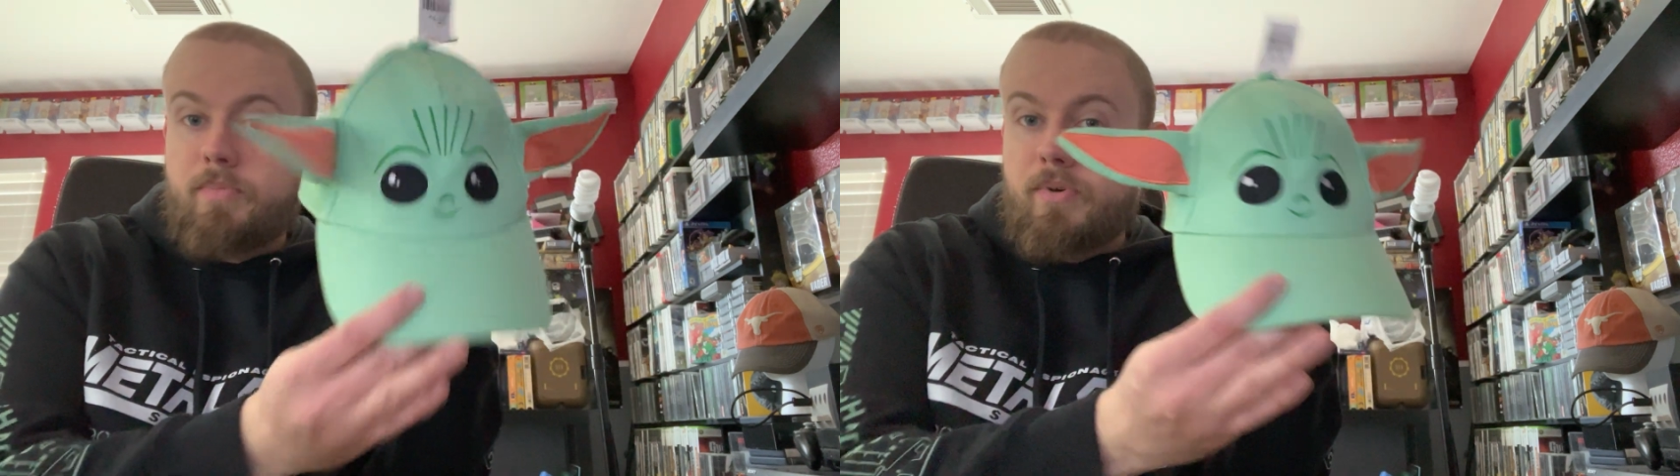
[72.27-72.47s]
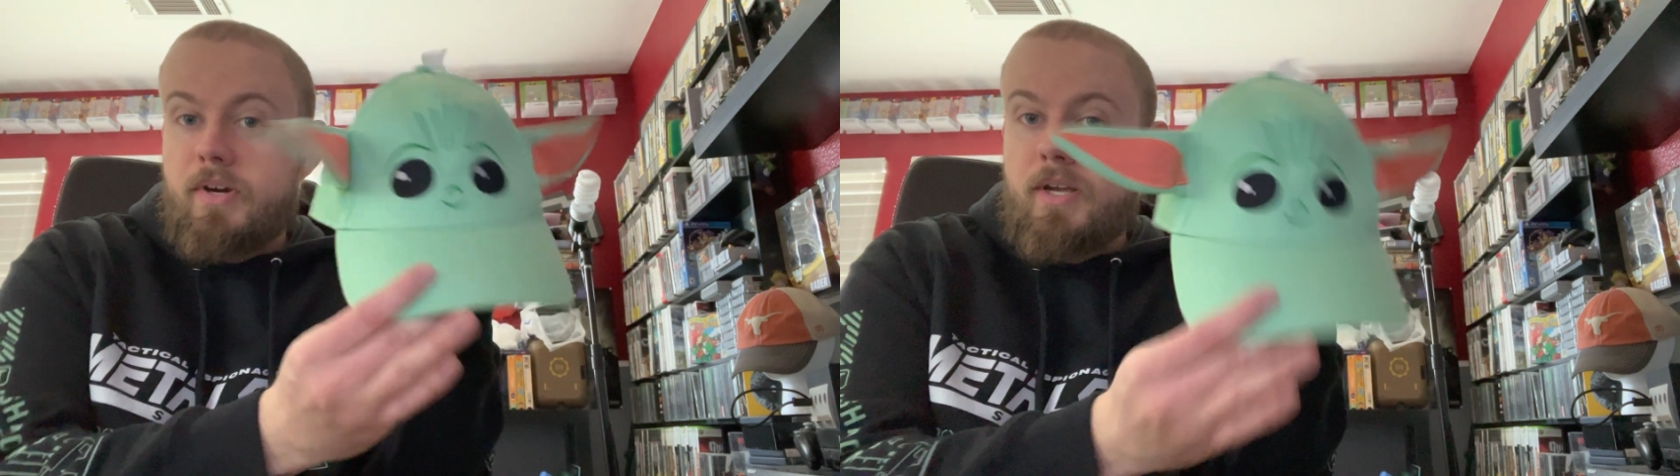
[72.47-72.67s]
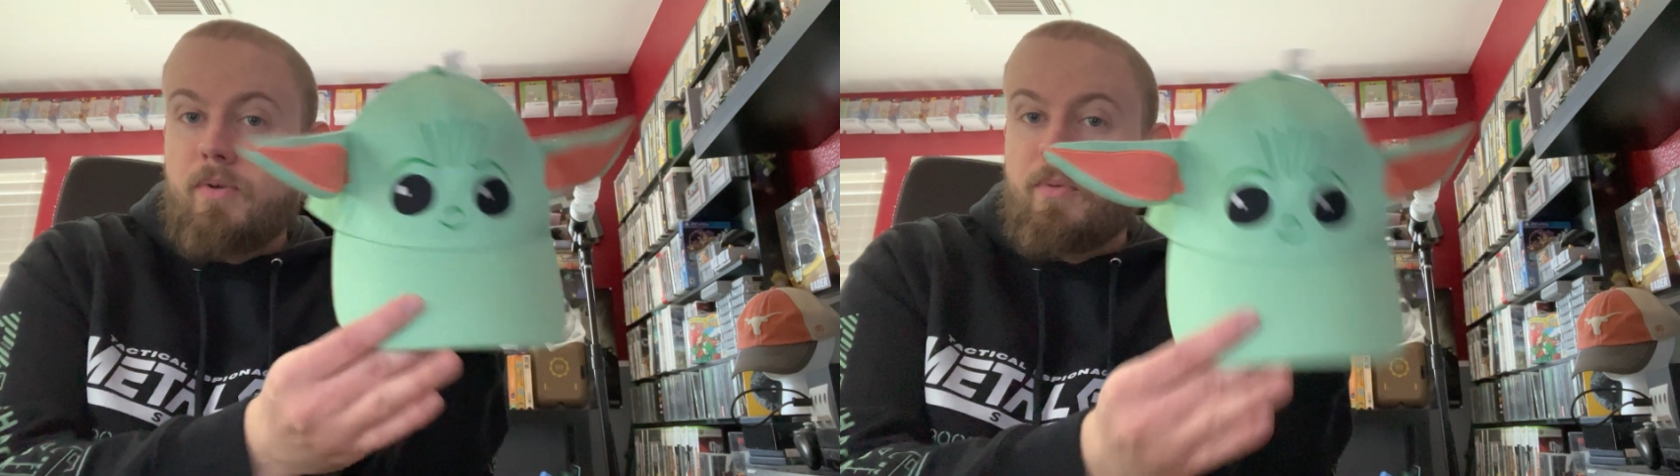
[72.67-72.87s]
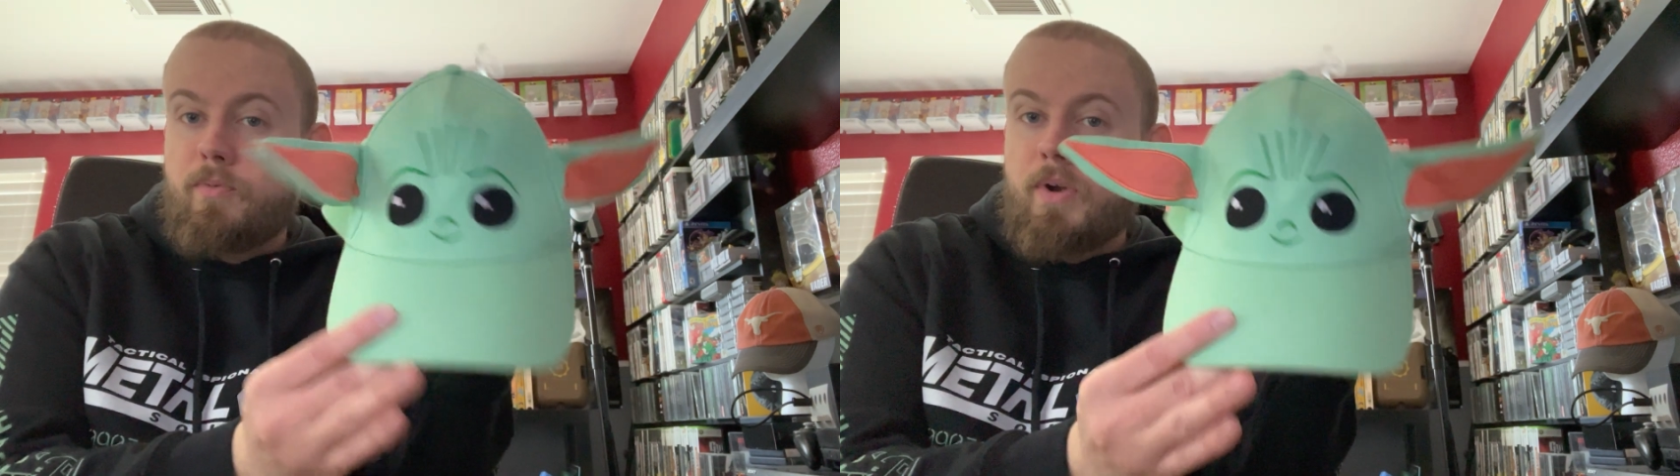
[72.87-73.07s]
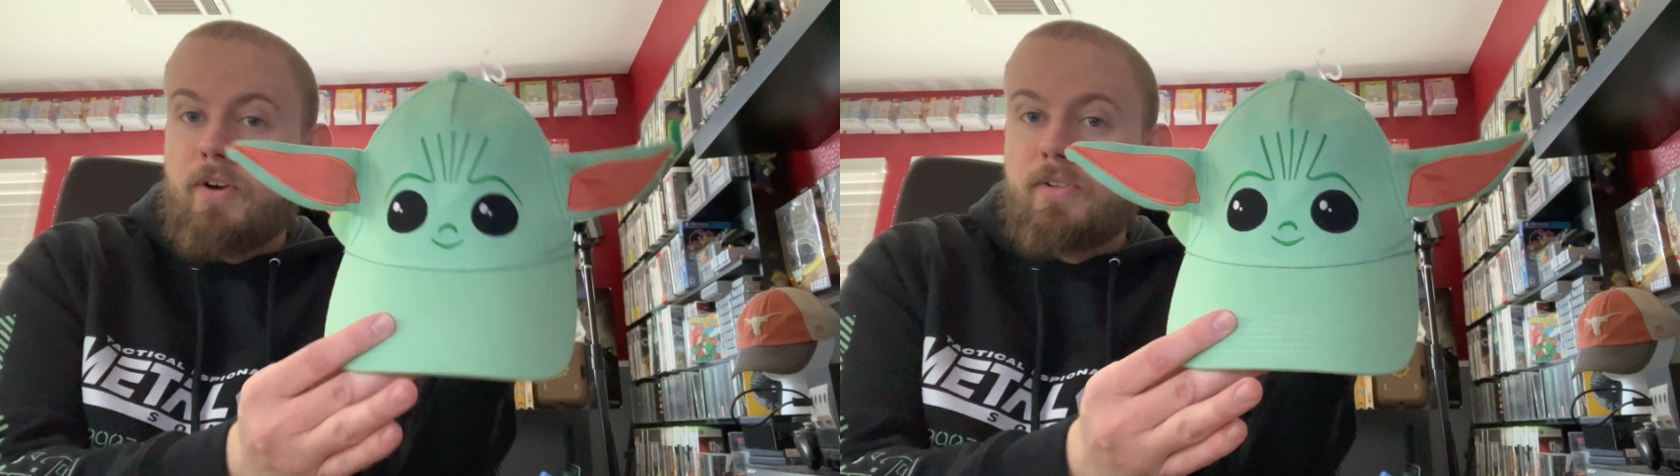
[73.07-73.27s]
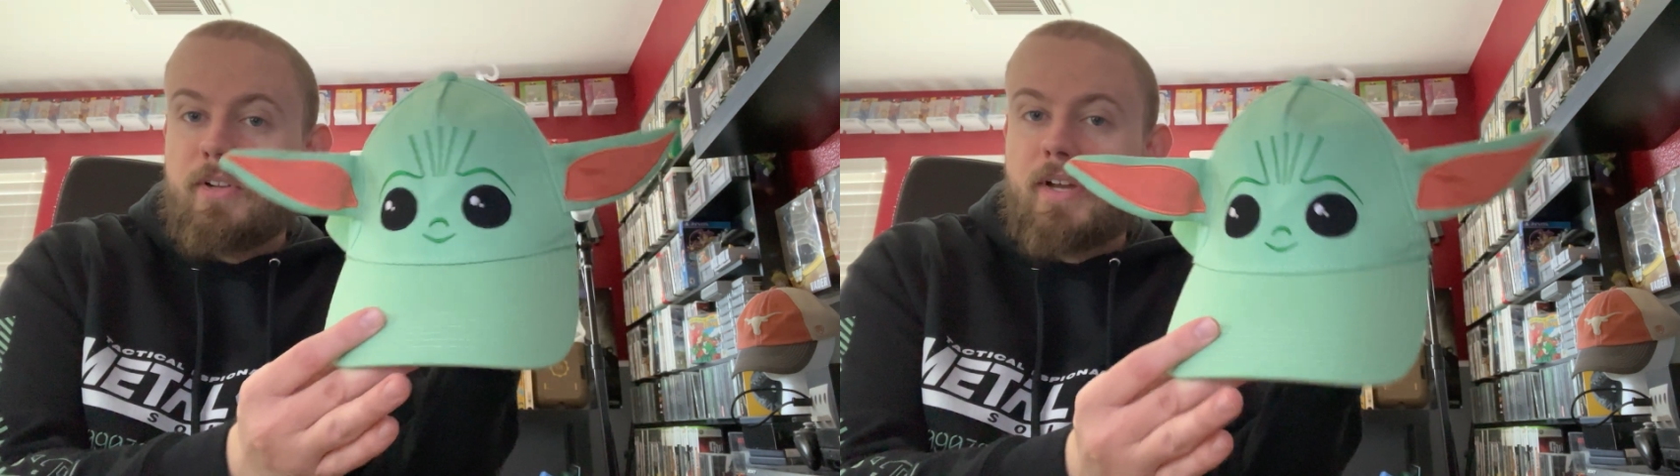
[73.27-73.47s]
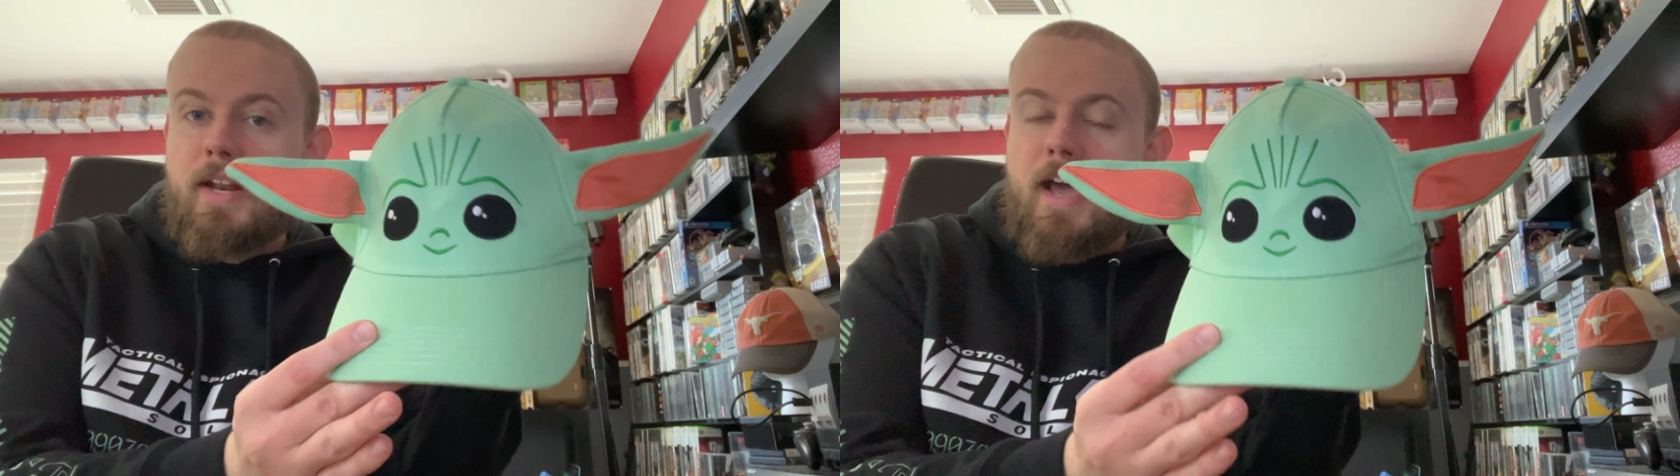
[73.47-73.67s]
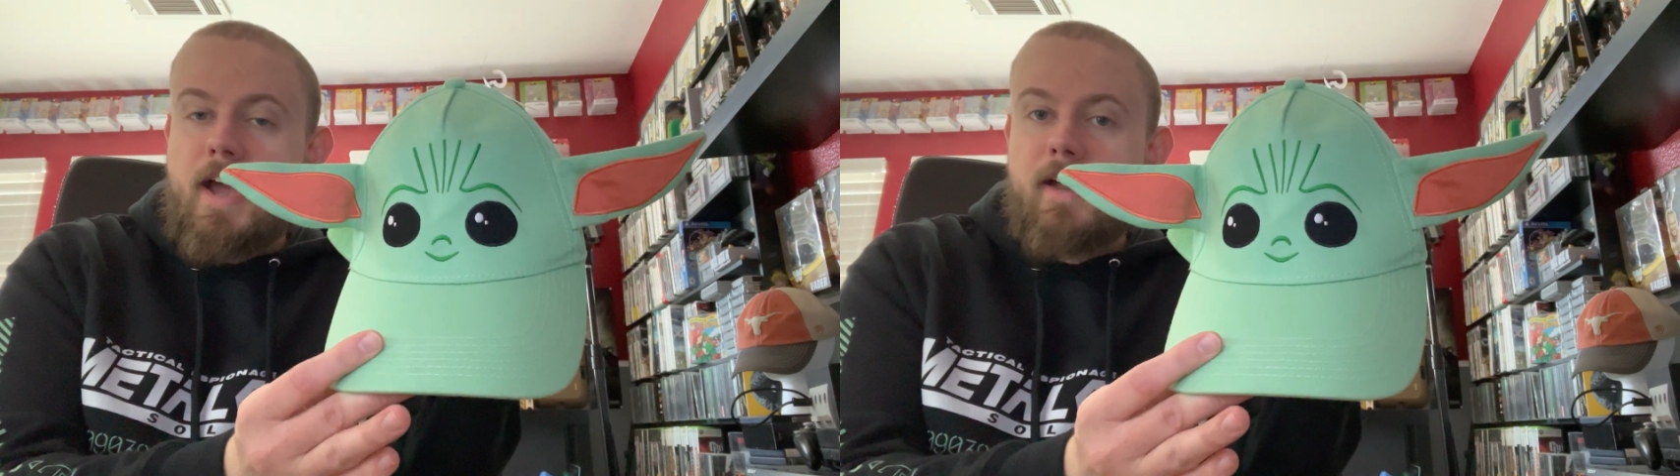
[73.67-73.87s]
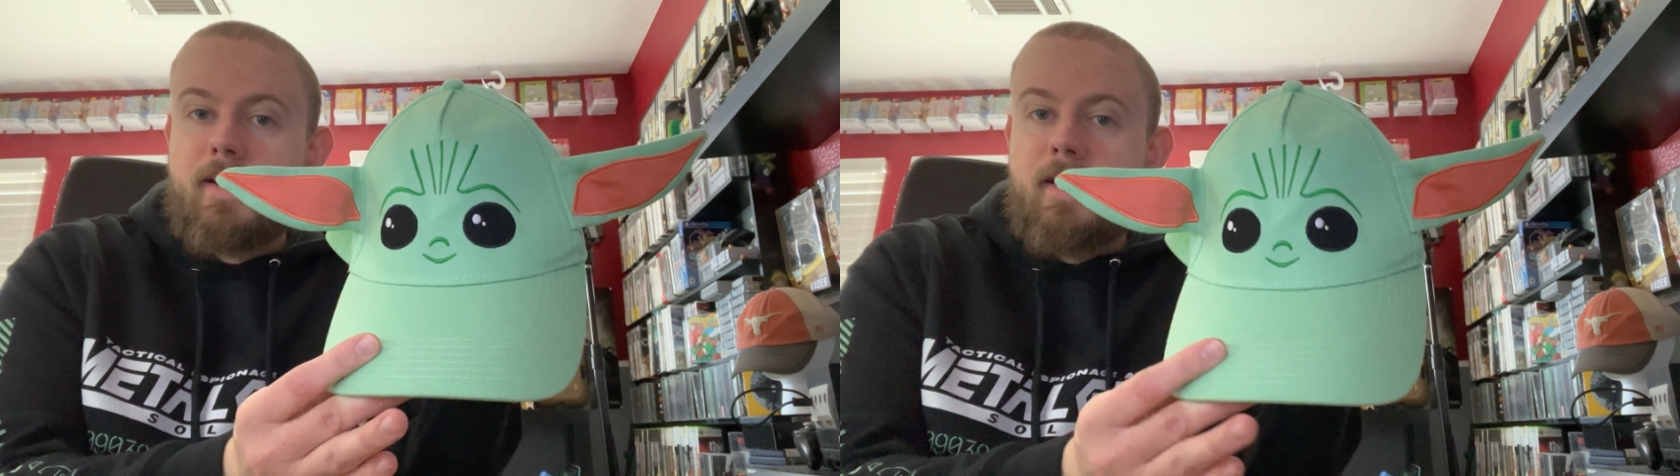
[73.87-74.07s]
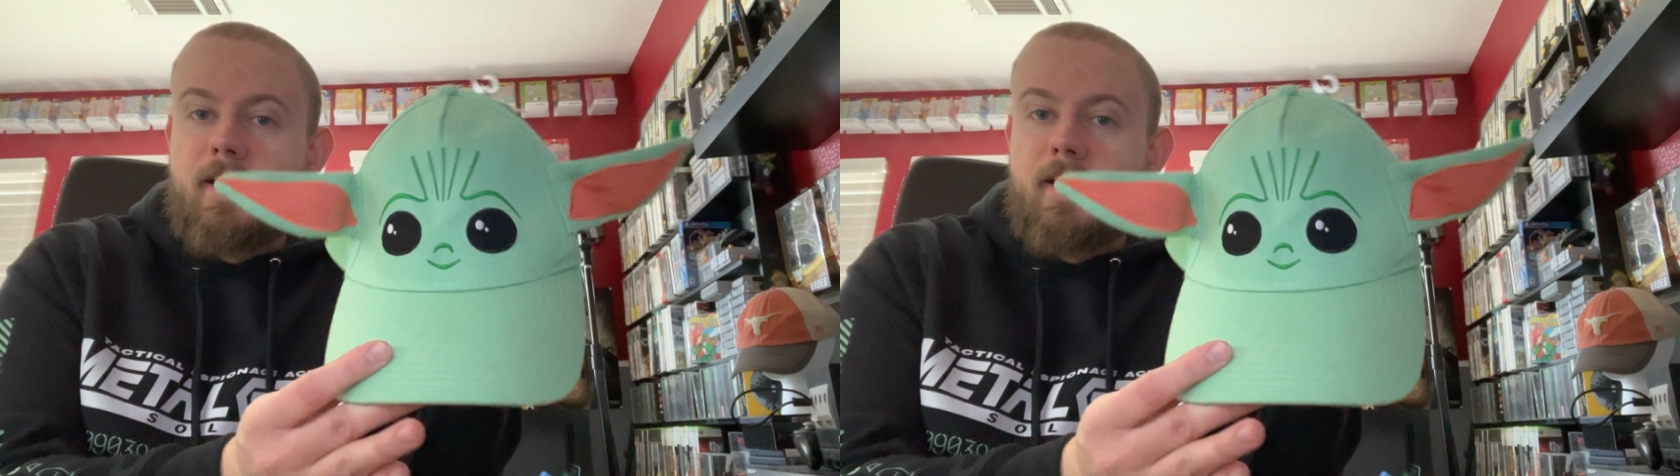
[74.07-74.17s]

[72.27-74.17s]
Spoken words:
pretty weird looking hat,